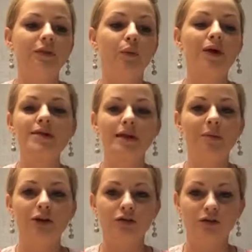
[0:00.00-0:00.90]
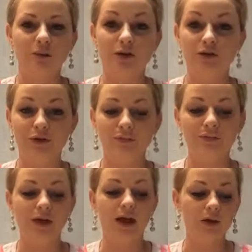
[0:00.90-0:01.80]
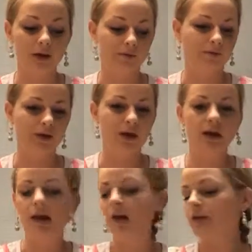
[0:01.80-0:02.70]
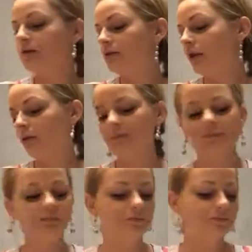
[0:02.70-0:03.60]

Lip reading: what's going to make you feel beautiful. Anyway, so